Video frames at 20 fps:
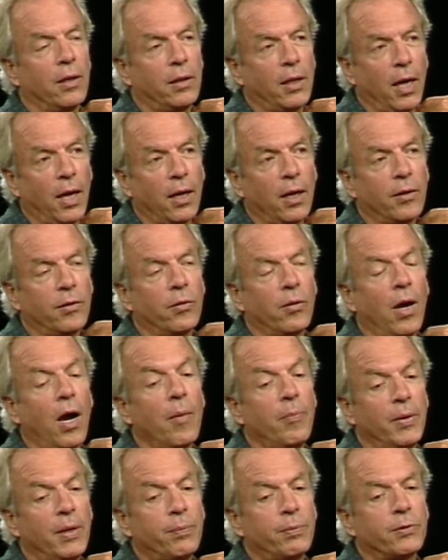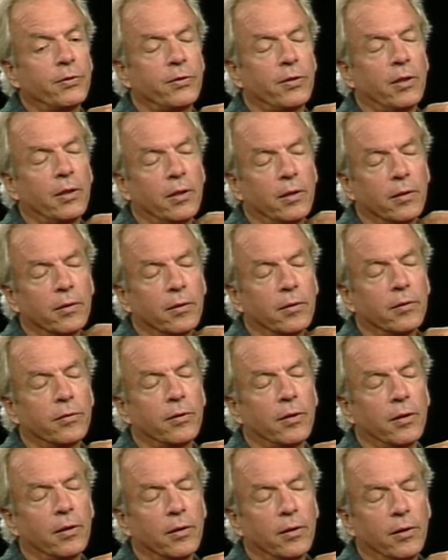haven't at that. There are people starting
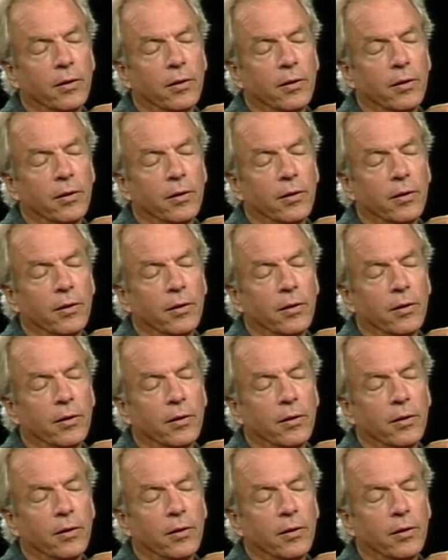to do